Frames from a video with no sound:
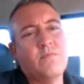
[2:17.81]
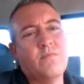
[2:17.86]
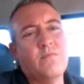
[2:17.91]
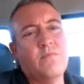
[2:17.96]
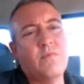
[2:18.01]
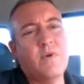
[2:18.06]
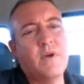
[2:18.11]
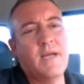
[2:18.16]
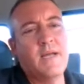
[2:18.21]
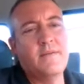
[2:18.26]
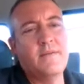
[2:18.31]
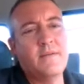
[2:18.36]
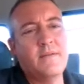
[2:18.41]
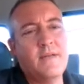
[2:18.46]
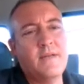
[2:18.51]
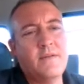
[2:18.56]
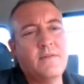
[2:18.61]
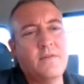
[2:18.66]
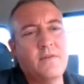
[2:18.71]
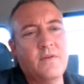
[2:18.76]
What I
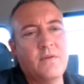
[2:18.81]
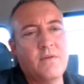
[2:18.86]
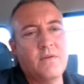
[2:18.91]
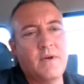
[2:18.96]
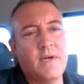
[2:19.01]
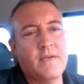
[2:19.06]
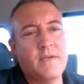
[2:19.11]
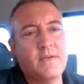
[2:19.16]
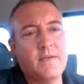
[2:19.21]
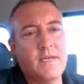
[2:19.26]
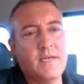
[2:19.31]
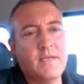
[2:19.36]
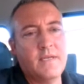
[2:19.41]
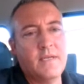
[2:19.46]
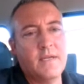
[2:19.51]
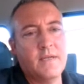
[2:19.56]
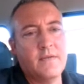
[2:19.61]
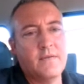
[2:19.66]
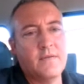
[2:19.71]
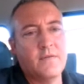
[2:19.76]
did do, I did
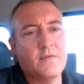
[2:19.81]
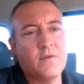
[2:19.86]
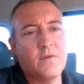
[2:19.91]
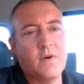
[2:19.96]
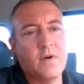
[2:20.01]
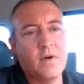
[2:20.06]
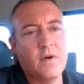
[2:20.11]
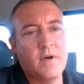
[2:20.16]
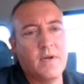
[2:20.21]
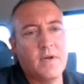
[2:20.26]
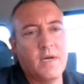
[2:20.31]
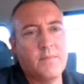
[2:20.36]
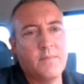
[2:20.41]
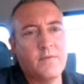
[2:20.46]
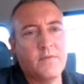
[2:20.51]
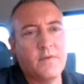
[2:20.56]
get this card up,